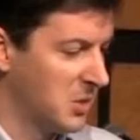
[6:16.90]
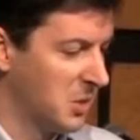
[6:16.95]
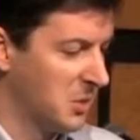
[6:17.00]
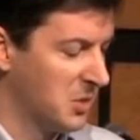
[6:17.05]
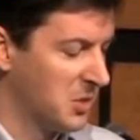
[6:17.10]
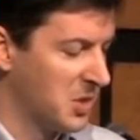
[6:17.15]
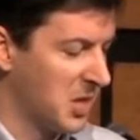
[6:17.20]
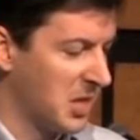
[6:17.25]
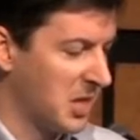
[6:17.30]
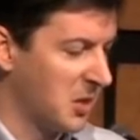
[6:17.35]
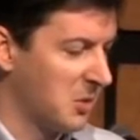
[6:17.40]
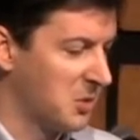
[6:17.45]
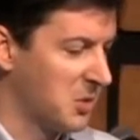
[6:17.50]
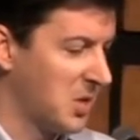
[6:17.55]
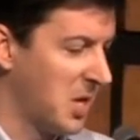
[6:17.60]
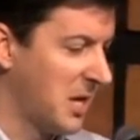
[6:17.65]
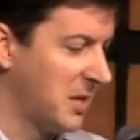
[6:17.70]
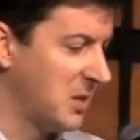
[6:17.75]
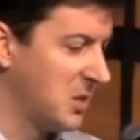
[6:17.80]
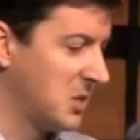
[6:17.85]
So the secular
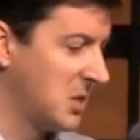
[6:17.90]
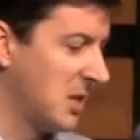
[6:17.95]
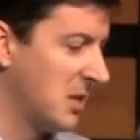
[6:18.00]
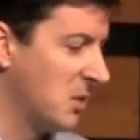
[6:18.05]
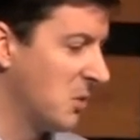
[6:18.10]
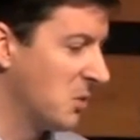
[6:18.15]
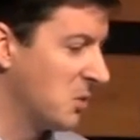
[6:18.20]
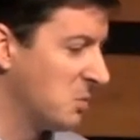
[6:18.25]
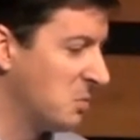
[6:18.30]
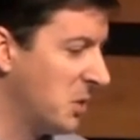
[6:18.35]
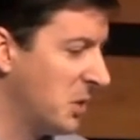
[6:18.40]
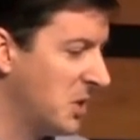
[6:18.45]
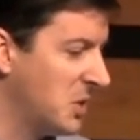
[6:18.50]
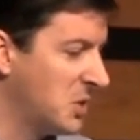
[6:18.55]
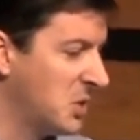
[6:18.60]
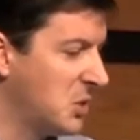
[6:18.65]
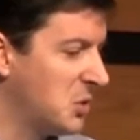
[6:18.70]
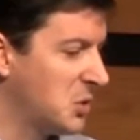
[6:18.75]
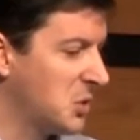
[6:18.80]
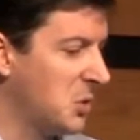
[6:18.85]
scientists say the Earth's
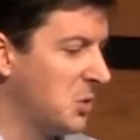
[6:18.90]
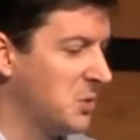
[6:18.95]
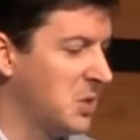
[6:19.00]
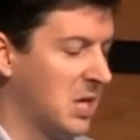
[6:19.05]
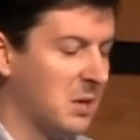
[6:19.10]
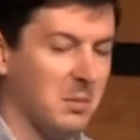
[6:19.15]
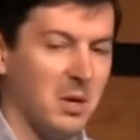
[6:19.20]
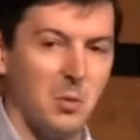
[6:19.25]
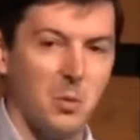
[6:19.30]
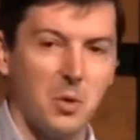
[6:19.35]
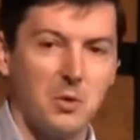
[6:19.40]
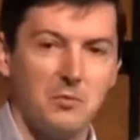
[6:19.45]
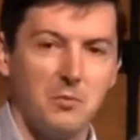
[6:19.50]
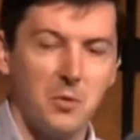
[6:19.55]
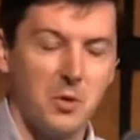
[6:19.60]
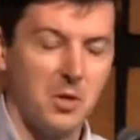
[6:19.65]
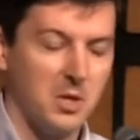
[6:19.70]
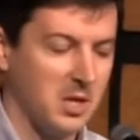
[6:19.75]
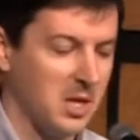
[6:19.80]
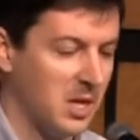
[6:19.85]
billions of years old. Take my word
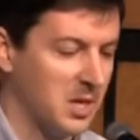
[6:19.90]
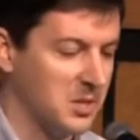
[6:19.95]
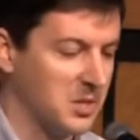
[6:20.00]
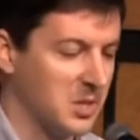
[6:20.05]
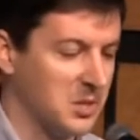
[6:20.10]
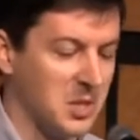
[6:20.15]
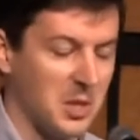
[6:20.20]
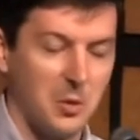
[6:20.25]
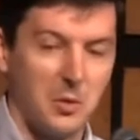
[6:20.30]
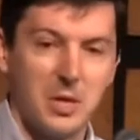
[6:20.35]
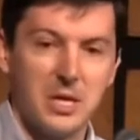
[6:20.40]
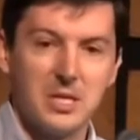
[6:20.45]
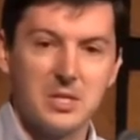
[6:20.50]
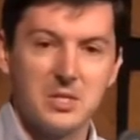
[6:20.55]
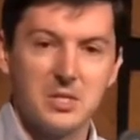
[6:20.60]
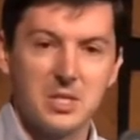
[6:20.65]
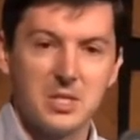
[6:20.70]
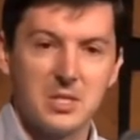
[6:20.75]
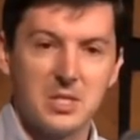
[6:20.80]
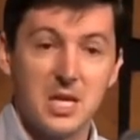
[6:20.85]
for it. God says I created in
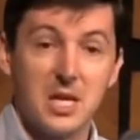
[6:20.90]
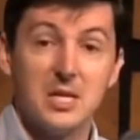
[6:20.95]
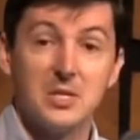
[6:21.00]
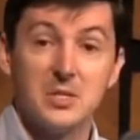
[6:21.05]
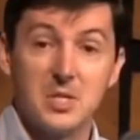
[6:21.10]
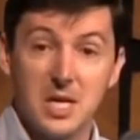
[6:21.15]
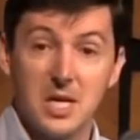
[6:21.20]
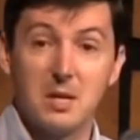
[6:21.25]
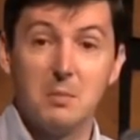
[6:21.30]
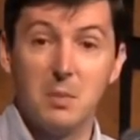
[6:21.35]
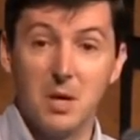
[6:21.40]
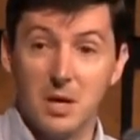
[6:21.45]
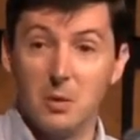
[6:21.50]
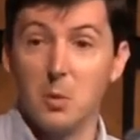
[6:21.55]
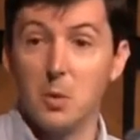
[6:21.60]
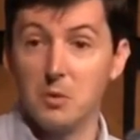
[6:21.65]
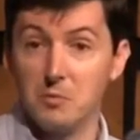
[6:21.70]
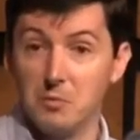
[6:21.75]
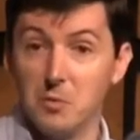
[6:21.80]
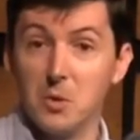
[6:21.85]
six days. Take my
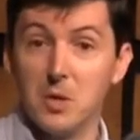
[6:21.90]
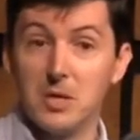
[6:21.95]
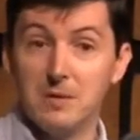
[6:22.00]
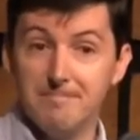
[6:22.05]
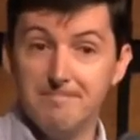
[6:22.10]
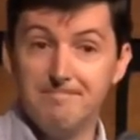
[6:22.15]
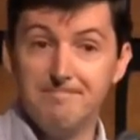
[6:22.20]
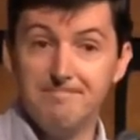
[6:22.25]
word for it.